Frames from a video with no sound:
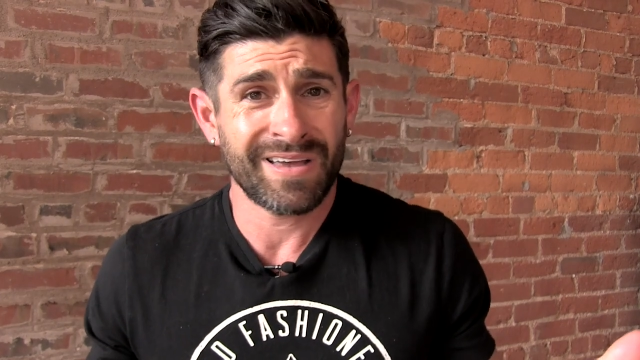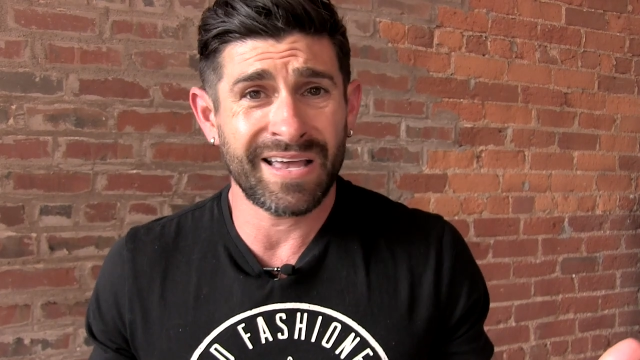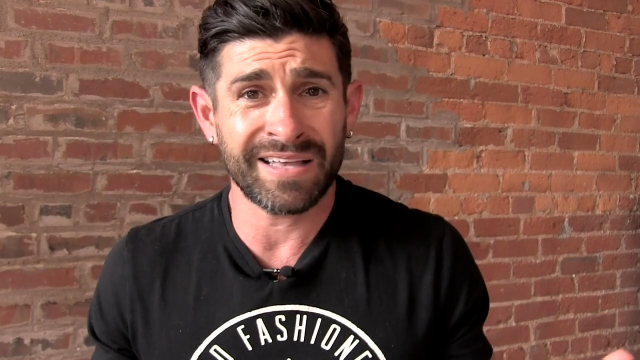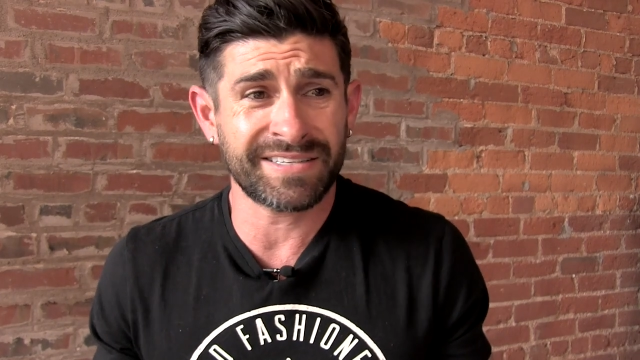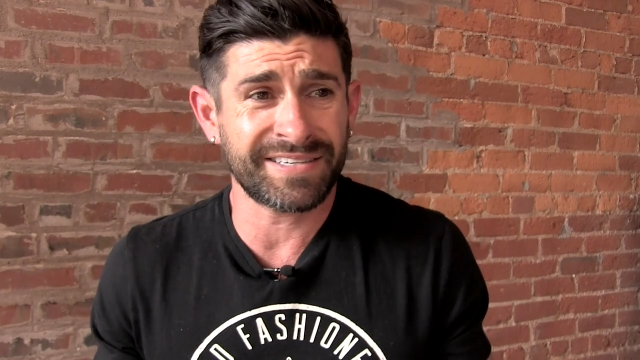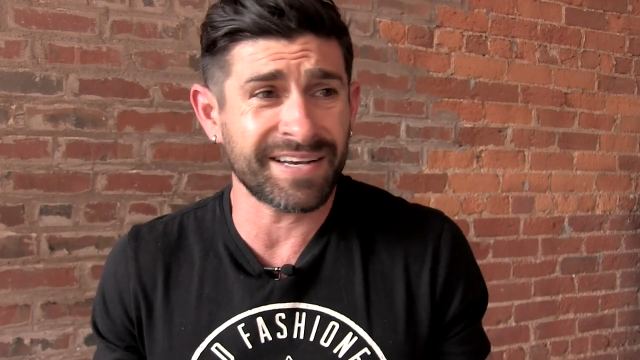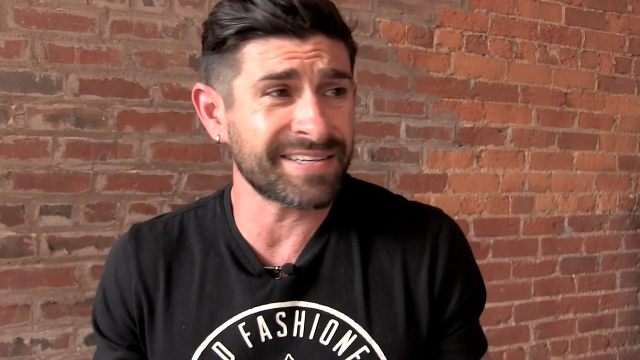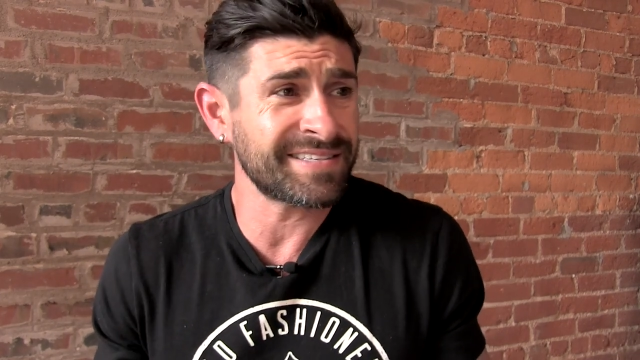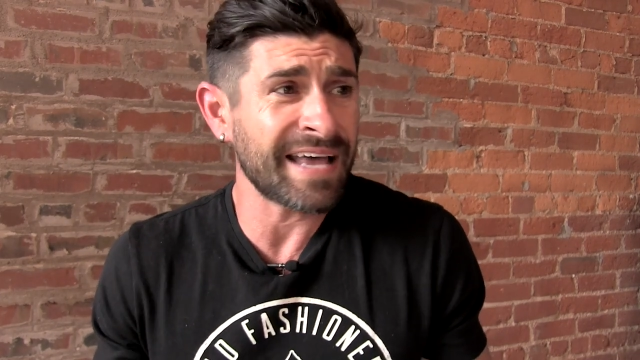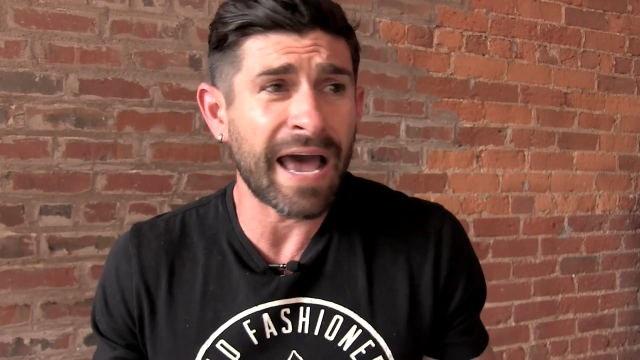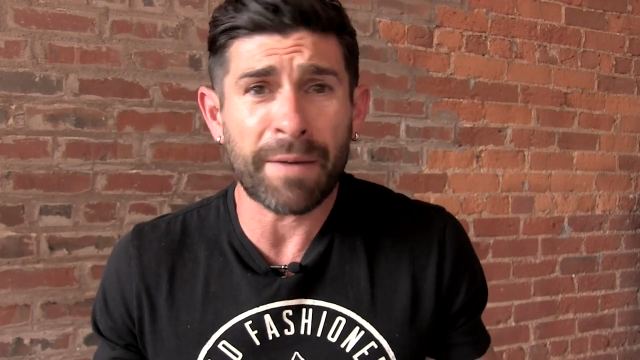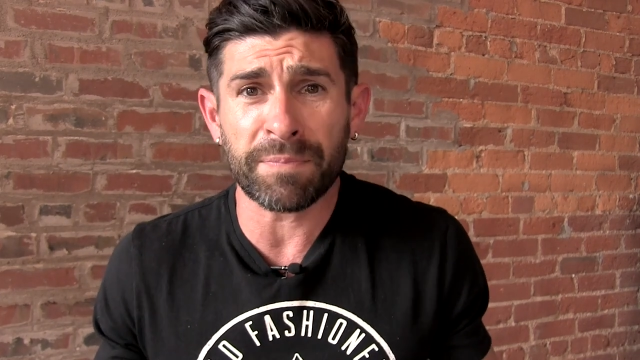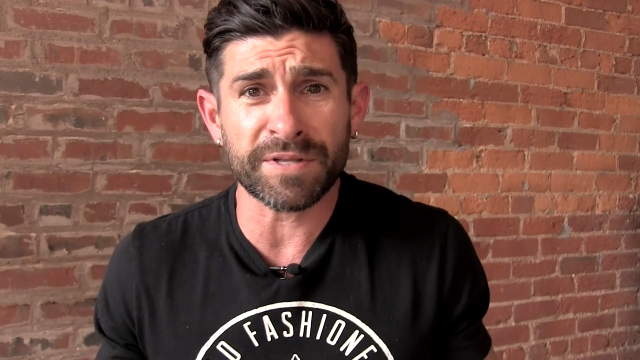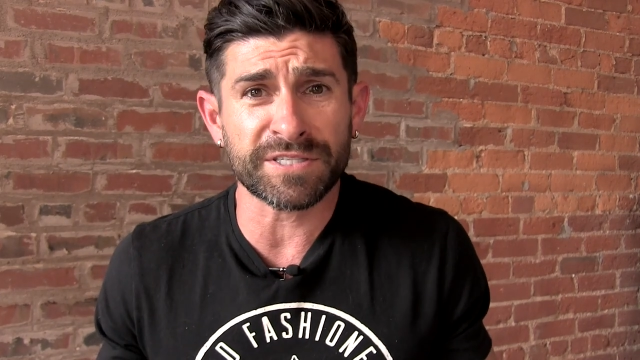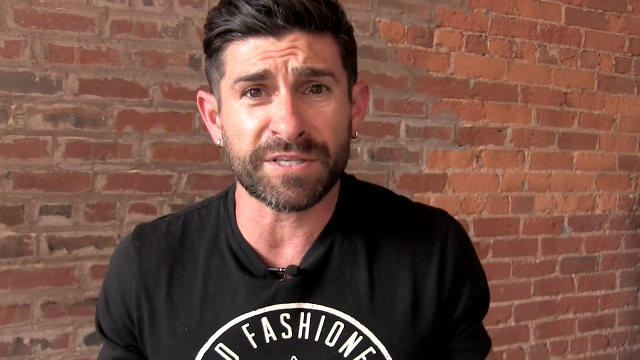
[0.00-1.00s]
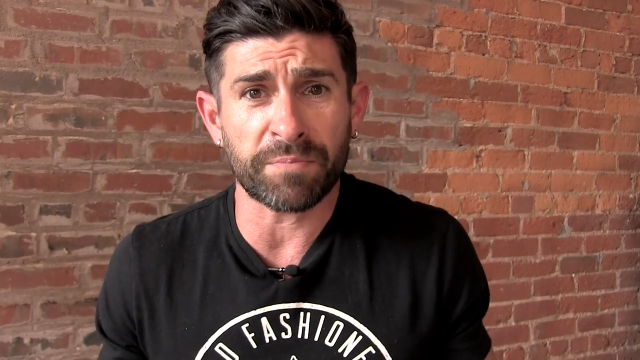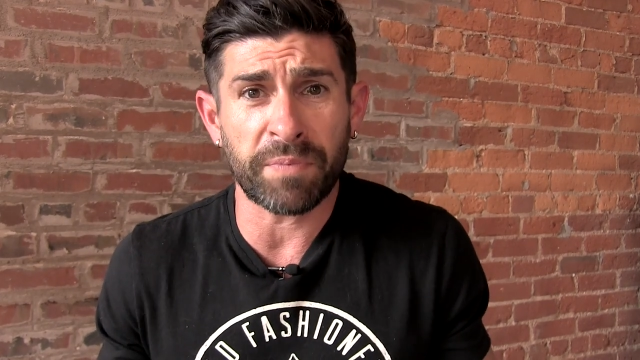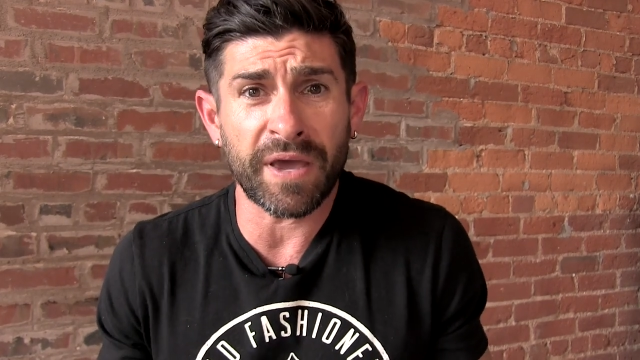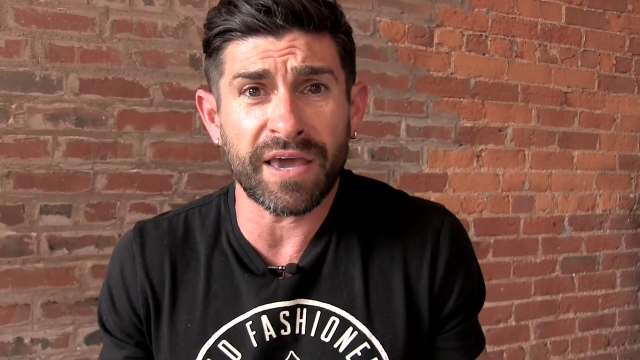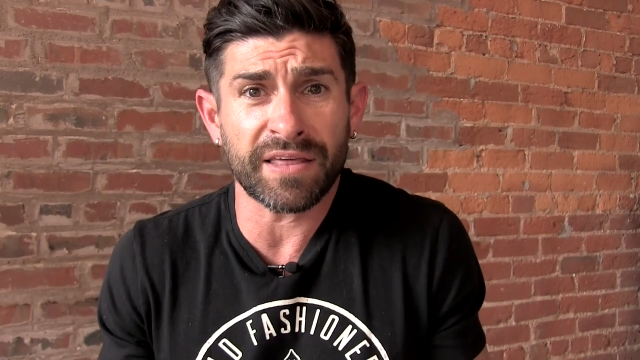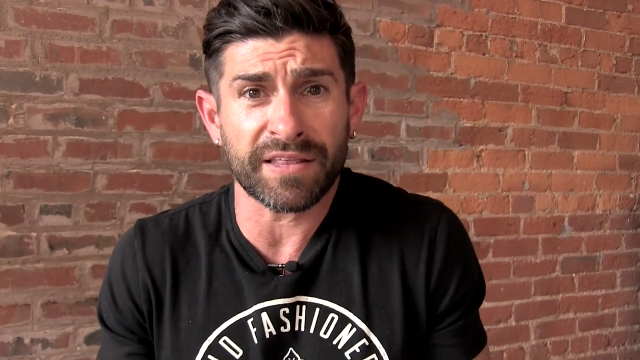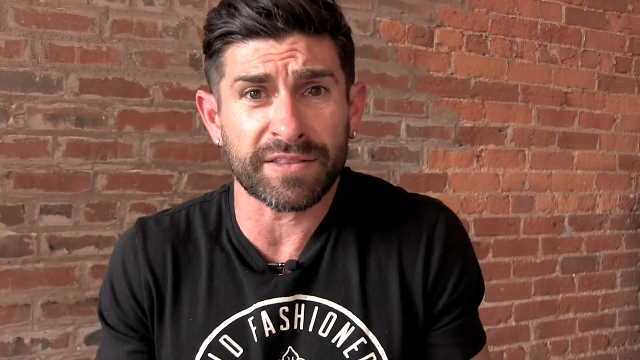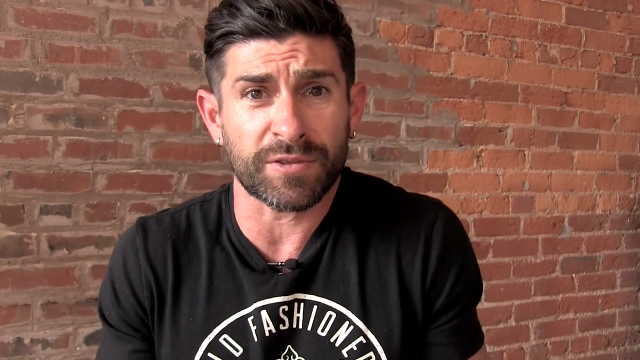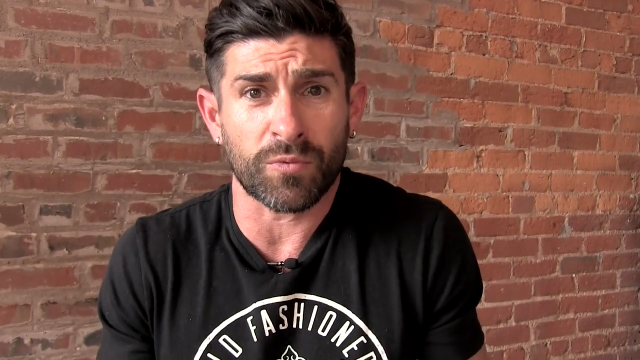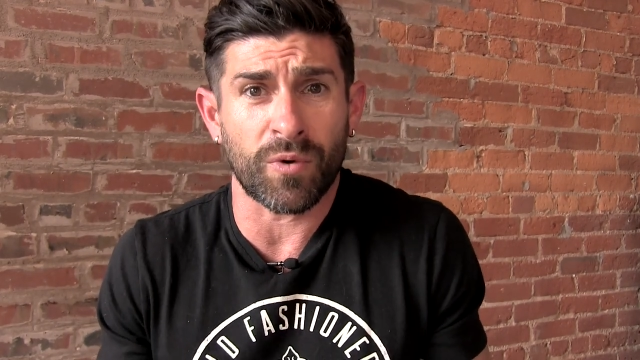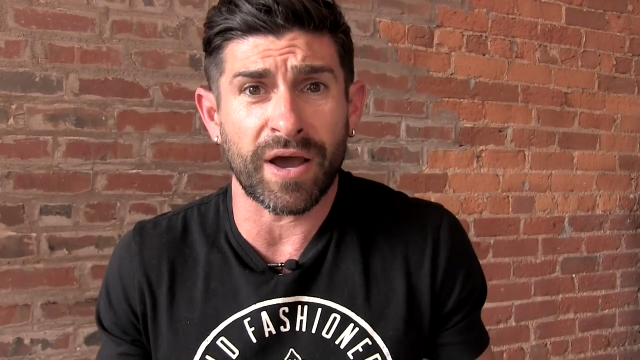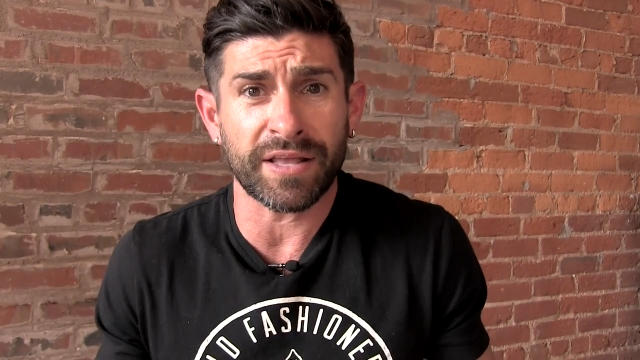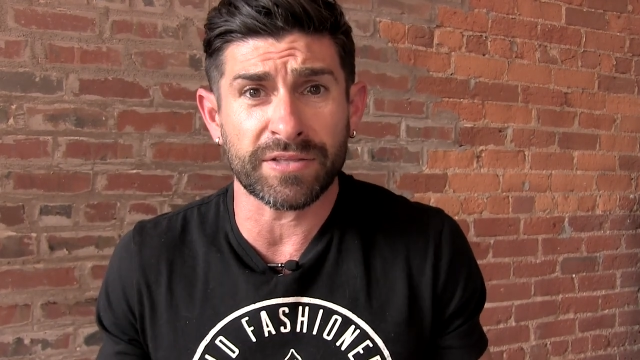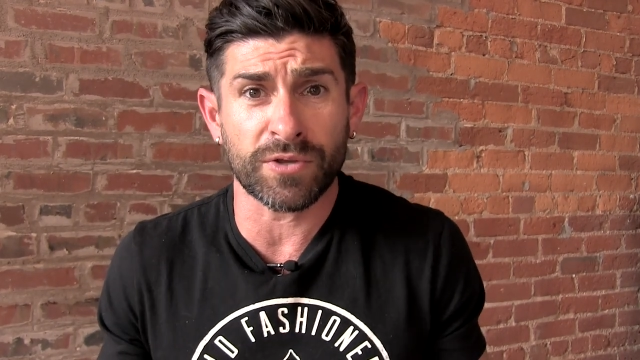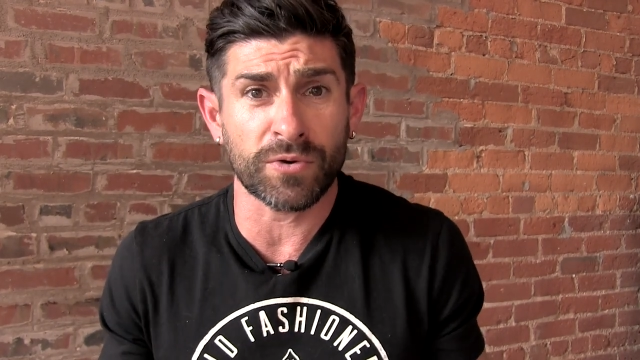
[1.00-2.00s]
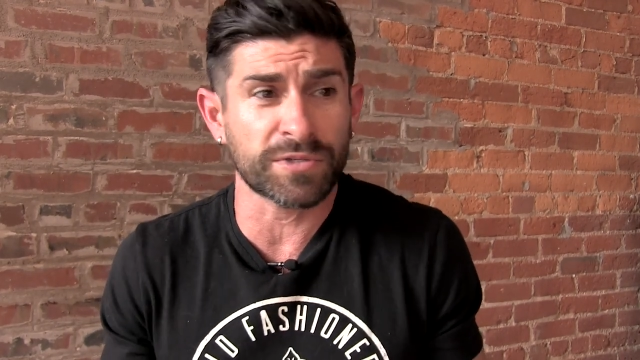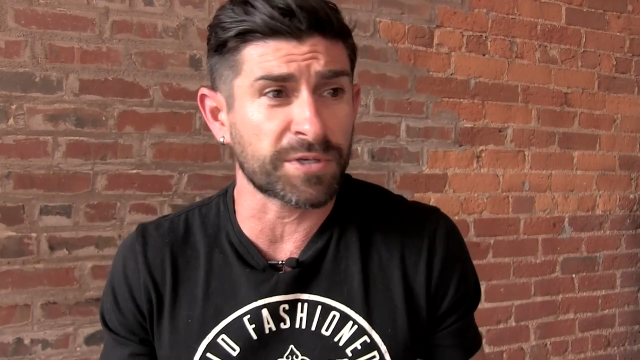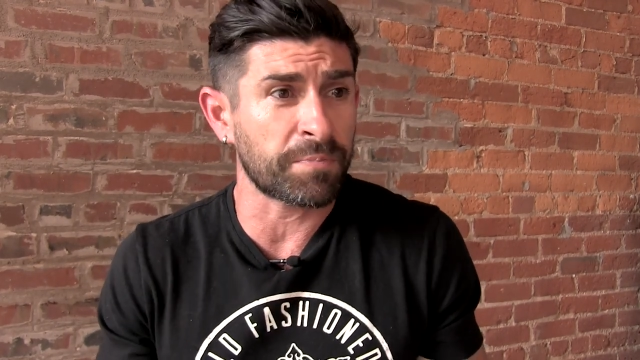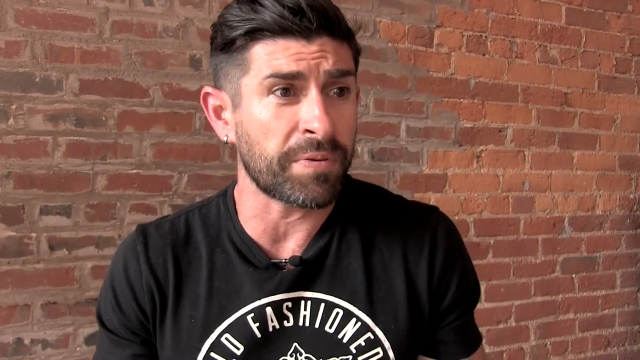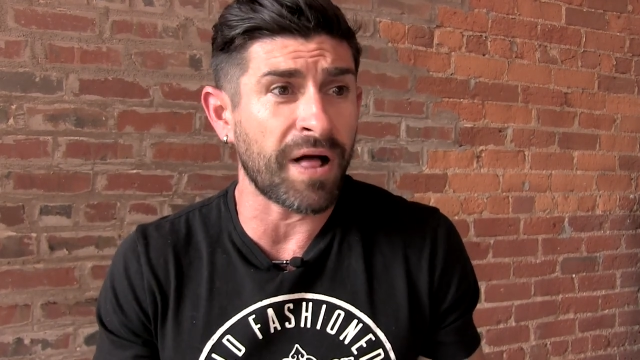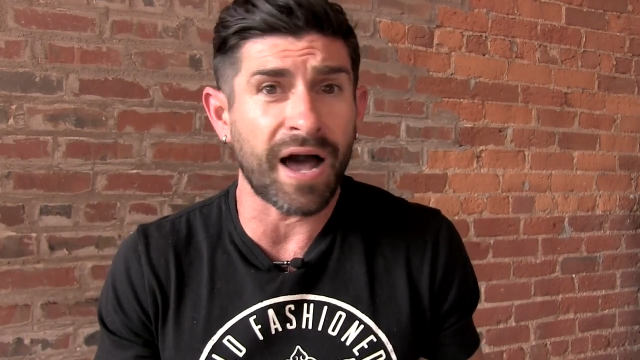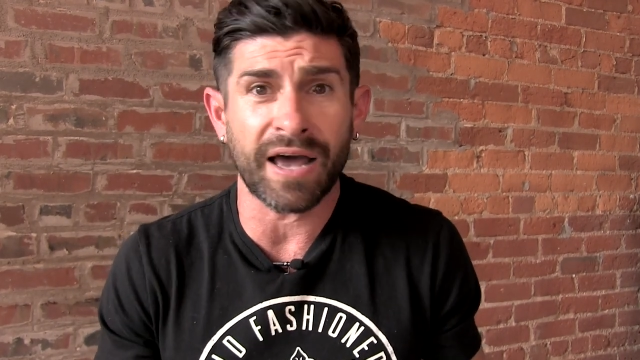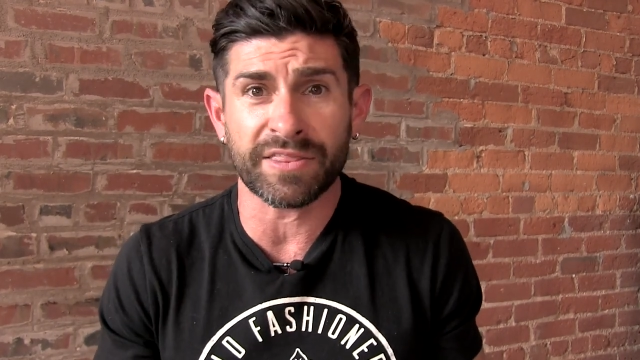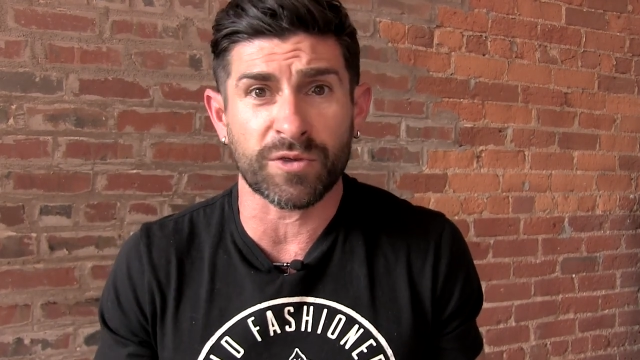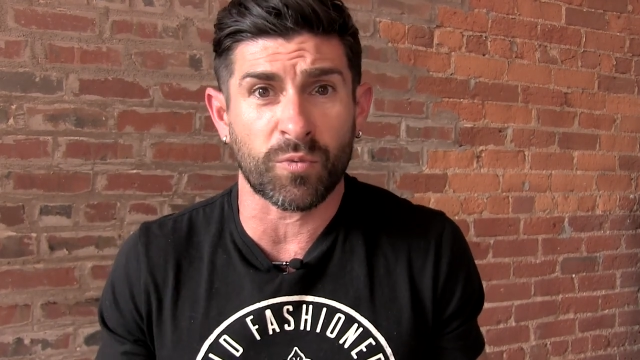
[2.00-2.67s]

it just happens to be that the white dudes applied,